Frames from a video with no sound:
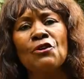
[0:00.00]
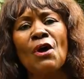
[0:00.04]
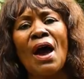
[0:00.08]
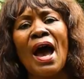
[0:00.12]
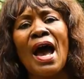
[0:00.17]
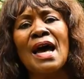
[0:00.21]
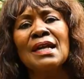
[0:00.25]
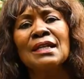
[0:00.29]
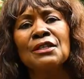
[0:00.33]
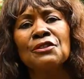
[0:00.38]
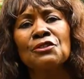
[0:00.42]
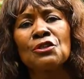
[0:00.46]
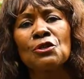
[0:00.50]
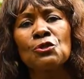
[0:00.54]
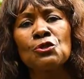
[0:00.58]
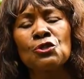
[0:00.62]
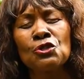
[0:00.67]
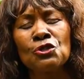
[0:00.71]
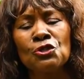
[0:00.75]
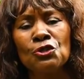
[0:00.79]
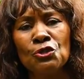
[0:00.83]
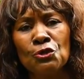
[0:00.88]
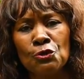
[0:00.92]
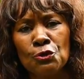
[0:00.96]
you're adding those
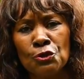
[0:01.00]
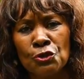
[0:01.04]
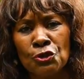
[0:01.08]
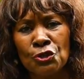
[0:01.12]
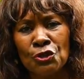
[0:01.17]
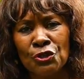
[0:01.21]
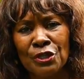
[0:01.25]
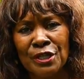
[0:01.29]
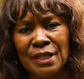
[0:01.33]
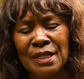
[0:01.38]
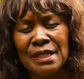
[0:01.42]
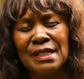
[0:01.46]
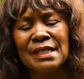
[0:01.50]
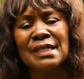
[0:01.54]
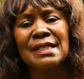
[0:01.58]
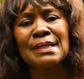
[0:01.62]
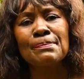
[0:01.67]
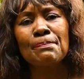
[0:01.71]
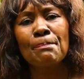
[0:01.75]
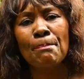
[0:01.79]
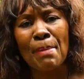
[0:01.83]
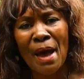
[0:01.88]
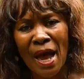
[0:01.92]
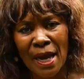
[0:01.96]
nutrients
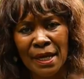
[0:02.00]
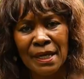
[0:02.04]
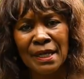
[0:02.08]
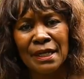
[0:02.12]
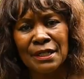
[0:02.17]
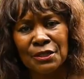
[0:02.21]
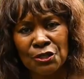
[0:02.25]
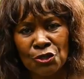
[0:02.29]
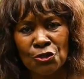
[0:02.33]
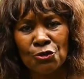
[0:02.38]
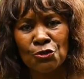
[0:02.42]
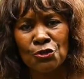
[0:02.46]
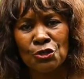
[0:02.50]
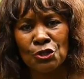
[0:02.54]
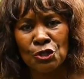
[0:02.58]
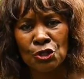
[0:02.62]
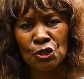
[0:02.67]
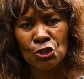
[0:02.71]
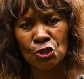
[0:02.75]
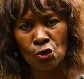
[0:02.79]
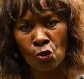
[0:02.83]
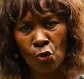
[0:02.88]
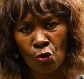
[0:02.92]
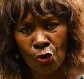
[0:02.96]
back into the
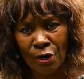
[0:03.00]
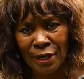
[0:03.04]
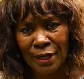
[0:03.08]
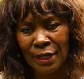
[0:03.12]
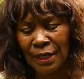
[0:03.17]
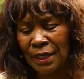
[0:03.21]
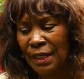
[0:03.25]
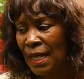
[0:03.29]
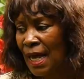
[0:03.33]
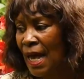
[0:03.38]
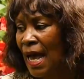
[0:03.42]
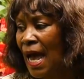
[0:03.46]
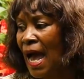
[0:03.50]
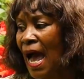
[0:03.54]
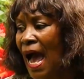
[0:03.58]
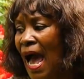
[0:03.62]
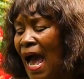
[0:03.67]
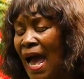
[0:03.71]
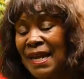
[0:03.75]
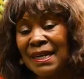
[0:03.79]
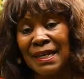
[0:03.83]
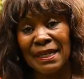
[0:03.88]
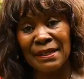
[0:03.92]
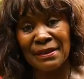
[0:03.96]
soil.
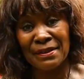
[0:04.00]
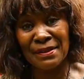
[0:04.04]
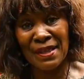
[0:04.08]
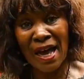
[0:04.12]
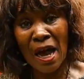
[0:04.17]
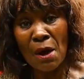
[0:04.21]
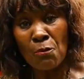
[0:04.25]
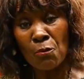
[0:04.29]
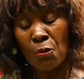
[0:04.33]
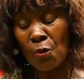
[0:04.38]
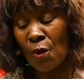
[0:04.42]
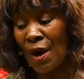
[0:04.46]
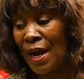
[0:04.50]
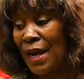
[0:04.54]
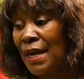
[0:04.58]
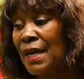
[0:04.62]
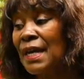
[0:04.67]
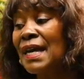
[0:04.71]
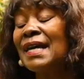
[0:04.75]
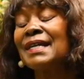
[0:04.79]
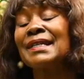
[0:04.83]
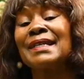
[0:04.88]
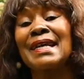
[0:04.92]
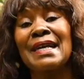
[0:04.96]
And in that way,
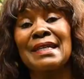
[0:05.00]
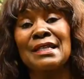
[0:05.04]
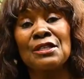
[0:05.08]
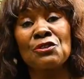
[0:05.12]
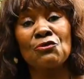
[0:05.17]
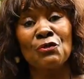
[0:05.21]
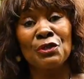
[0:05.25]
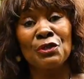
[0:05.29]
it gets